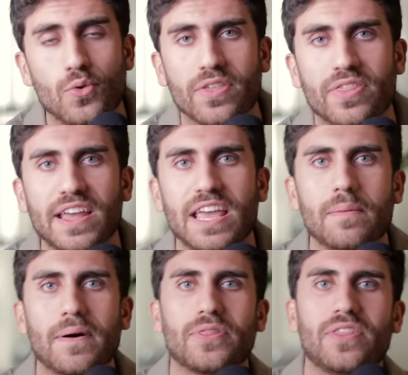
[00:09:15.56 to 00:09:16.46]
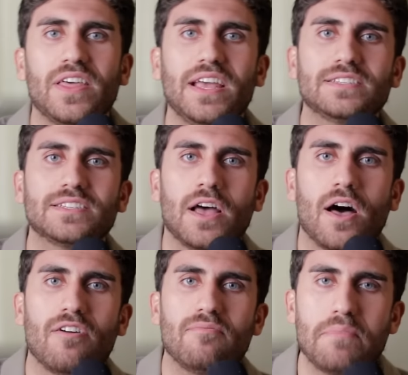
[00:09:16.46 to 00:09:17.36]
You are thinking about the things
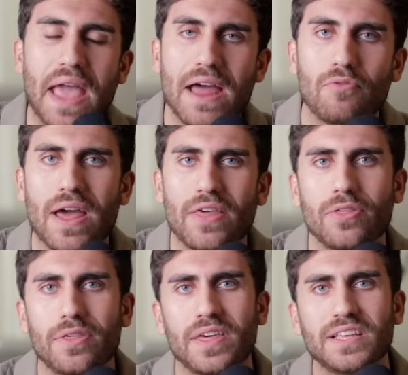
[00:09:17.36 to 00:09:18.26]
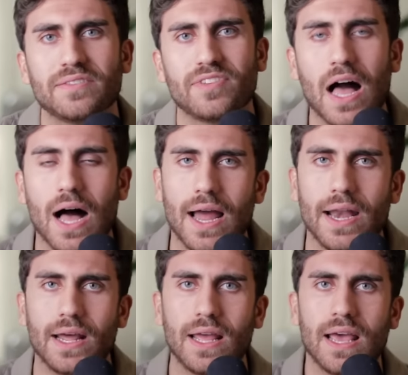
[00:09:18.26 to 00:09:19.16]
of man rather than the things of
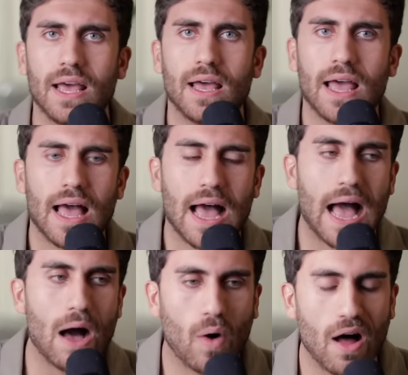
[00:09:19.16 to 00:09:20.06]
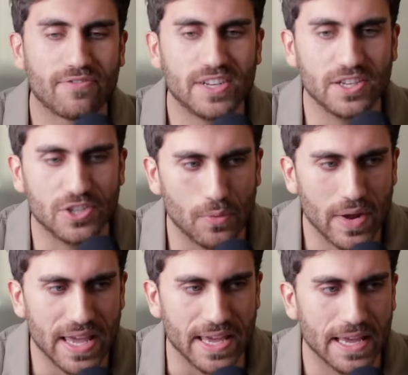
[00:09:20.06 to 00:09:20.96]
God. How often do
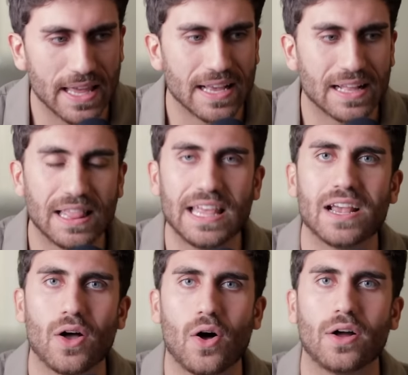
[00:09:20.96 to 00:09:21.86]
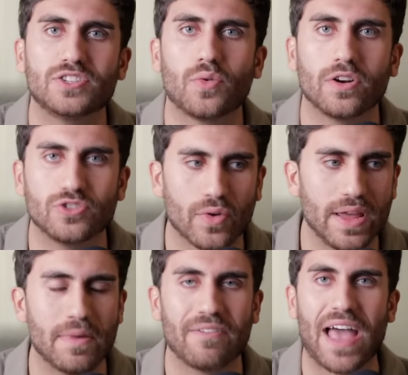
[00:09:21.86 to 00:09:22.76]
we cling onto our
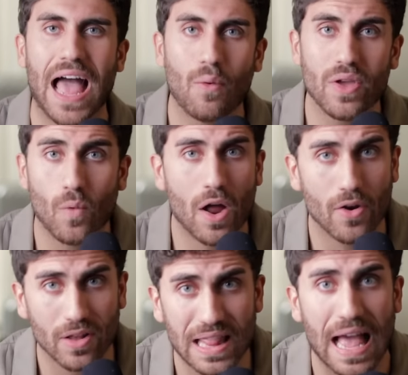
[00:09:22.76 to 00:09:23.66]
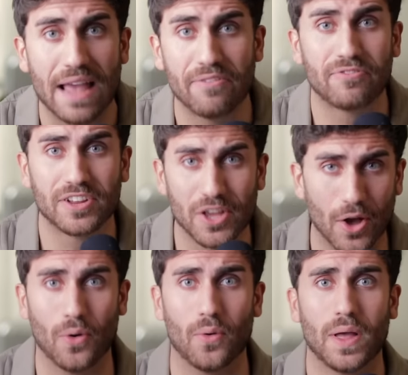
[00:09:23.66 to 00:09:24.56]
dream of how we want our life to
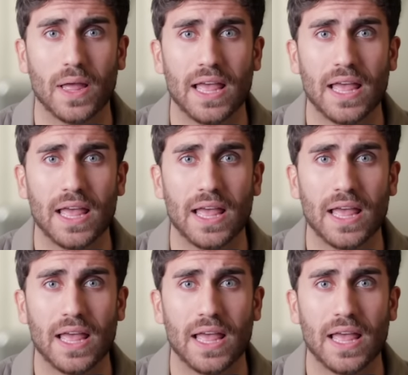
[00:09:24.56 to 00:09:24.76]
go?